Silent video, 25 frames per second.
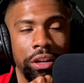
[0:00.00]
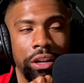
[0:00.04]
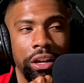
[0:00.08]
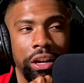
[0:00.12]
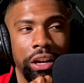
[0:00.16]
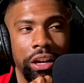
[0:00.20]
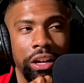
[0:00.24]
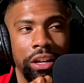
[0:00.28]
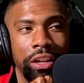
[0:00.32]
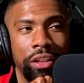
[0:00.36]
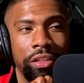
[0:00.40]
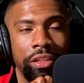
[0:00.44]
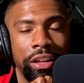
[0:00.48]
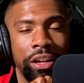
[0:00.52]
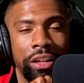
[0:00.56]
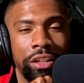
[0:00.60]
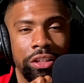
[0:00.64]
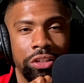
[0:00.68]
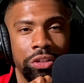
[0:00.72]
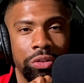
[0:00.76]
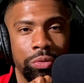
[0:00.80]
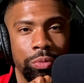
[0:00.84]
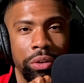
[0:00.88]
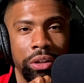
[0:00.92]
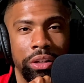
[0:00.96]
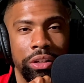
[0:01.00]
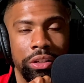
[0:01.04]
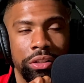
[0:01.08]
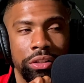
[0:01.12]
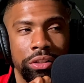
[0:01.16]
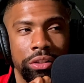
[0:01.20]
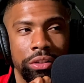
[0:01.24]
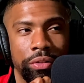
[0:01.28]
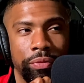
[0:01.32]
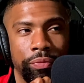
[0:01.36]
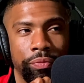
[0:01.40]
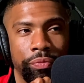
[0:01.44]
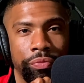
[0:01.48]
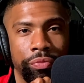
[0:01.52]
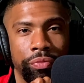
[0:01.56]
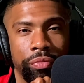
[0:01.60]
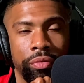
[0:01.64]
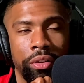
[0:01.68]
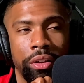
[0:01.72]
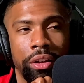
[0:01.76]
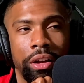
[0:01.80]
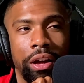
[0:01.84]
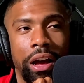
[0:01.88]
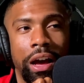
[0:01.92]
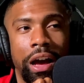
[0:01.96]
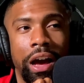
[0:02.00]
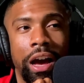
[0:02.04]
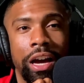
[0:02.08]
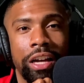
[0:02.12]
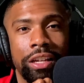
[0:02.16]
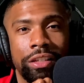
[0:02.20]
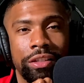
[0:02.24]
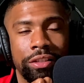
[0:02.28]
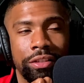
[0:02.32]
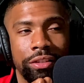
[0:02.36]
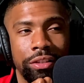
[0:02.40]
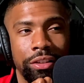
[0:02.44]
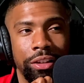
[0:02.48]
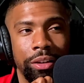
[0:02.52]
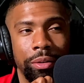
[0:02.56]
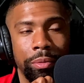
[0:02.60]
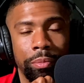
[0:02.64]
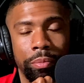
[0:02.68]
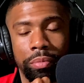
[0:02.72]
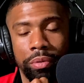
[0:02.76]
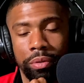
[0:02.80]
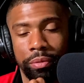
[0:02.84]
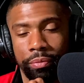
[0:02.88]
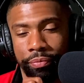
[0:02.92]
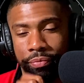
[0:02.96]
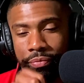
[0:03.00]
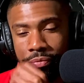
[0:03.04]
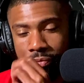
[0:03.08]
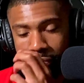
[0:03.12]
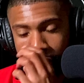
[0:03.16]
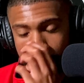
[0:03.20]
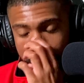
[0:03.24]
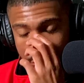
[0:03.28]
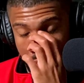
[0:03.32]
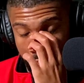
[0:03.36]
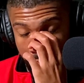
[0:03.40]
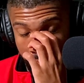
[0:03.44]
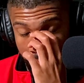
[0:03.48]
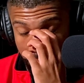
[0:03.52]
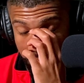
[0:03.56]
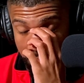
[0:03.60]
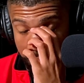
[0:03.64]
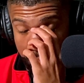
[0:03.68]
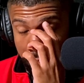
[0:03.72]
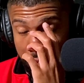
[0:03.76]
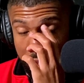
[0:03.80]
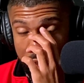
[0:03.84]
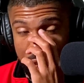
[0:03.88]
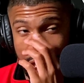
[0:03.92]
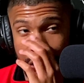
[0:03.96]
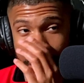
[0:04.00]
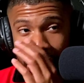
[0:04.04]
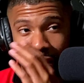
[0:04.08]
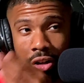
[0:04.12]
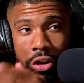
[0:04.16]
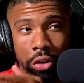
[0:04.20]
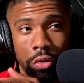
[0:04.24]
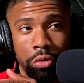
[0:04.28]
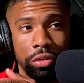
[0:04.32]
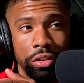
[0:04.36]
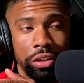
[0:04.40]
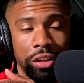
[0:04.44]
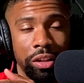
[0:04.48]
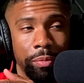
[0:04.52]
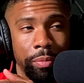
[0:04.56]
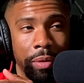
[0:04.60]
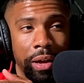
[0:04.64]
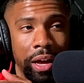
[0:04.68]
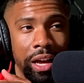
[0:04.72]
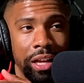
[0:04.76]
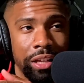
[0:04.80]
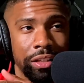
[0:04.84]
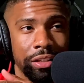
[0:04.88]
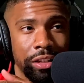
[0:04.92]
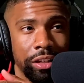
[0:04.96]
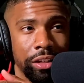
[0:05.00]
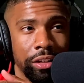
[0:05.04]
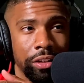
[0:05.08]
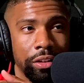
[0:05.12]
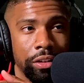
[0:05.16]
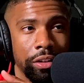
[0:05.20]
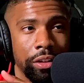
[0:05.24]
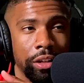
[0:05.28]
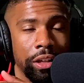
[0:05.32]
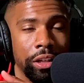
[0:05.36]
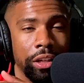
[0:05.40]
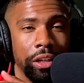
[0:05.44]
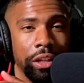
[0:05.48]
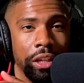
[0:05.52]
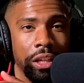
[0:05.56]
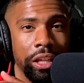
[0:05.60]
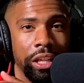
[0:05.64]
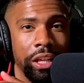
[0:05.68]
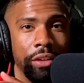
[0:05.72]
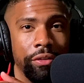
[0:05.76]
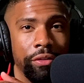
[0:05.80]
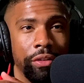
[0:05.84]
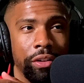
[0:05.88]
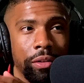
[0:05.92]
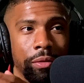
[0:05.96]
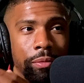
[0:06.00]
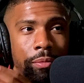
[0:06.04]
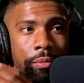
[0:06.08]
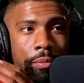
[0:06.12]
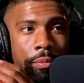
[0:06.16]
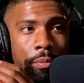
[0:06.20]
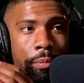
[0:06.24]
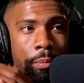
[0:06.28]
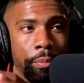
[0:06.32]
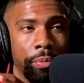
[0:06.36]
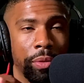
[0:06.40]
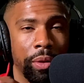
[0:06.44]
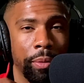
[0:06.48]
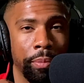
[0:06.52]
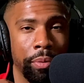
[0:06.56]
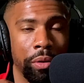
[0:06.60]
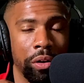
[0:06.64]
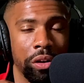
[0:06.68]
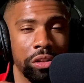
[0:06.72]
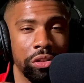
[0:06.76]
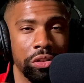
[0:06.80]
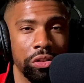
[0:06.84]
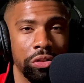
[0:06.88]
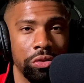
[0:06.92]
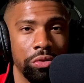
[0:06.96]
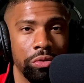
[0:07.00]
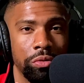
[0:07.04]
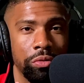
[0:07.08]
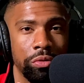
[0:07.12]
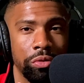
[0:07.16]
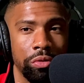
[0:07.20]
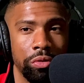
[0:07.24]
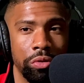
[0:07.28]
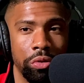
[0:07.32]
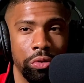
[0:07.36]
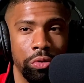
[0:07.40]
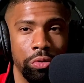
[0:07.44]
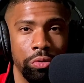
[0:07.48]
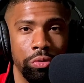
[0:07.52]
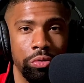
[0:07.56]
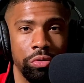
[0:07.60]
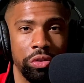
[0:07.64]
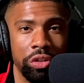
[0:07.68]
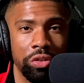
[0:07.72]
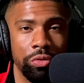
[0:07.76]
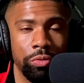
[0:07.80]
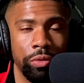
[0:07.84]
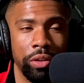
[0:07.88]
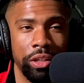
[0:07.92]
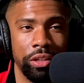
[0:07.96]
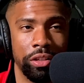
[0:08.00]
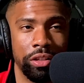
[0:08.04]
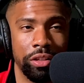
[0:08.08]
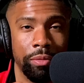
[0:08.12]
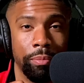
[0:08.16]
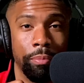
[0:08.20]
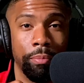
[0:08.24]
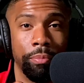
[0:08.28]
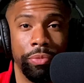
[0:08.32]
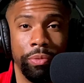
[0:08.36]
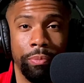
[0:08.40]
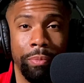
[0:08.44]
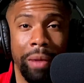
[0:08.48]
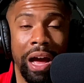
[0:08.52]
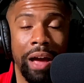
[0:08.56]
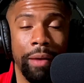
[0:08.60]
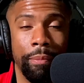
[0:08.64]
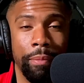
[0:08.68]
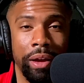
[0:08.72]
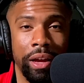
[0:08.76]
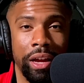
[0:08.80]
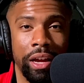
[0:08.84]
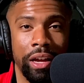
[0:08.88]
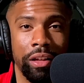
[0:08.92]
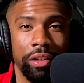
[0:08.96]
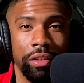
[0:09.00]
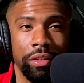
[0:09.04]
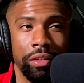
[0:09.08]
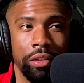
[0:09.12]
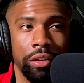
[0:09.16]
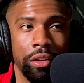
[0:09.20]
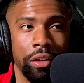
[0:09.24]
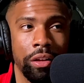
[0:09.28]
And in that switch, I slip, which means I go to the basket, leaving the person who switched, my man